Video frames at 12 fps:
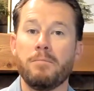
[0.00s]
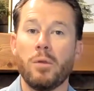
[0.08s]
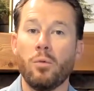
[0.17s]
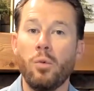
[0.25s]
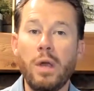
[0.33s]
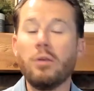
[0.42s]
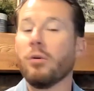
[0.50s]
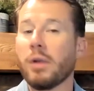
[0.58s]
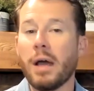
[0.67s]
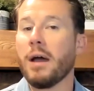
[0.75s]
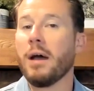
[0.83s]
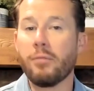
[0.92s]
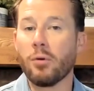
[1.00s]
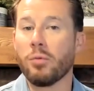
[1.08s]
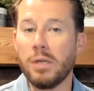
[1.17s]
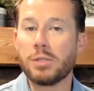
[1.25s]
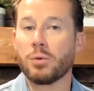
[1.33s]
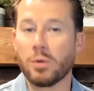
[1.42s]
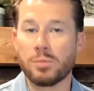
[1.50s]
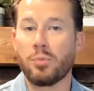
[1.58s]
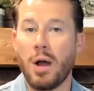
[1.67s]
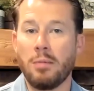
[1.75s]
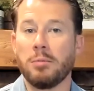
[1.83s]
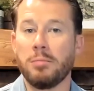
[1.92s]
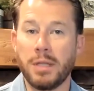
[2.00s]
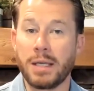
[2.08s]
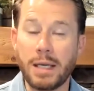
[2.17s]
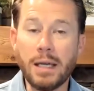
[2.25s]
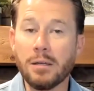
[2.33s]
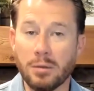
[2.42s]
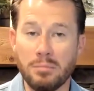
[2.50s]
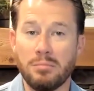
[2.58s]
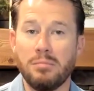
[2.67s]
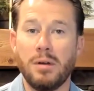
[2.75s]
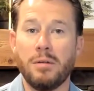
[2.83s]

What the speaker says: We don't have a resource problem in the kingdom.